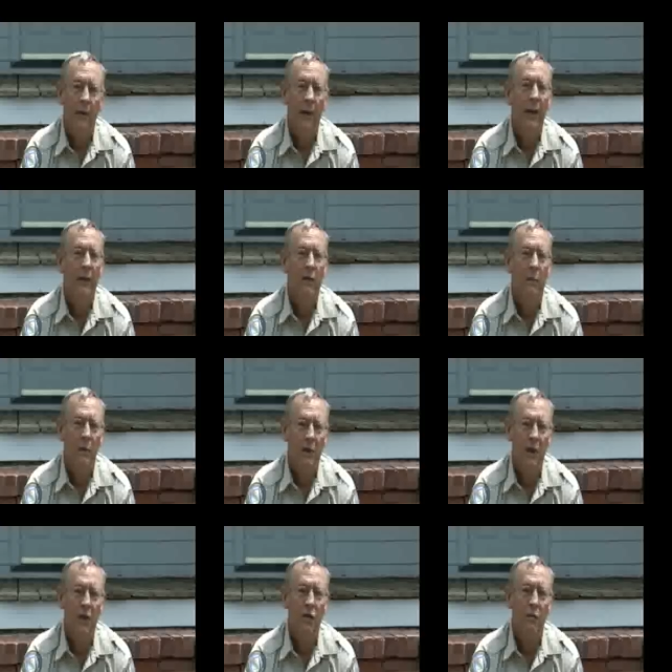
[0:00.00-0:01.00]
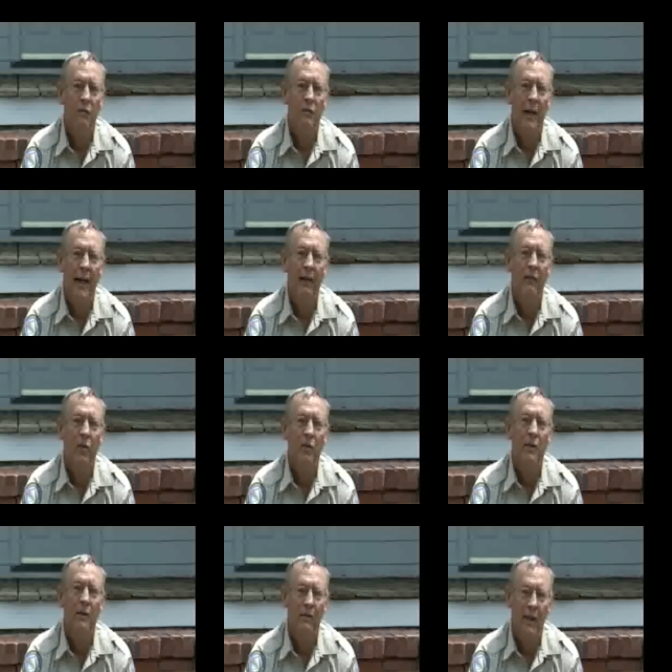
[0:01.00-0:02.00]
that have the potential to
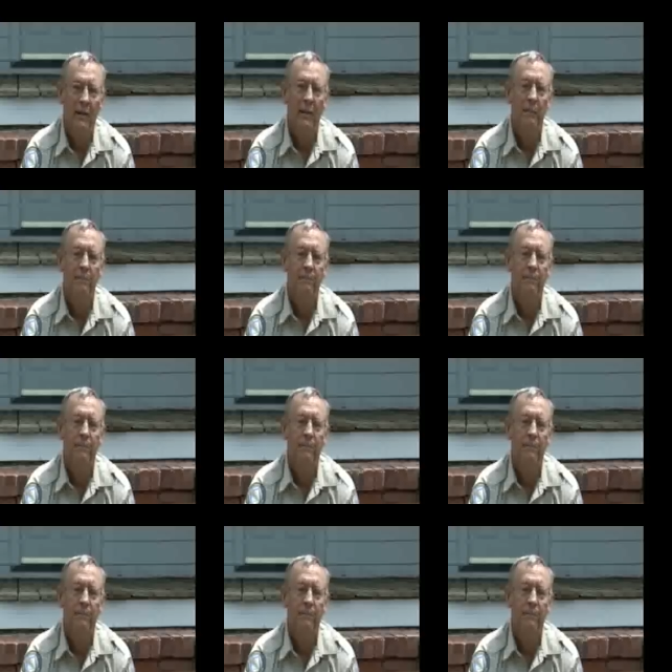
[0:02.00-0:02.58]
adversely affect them.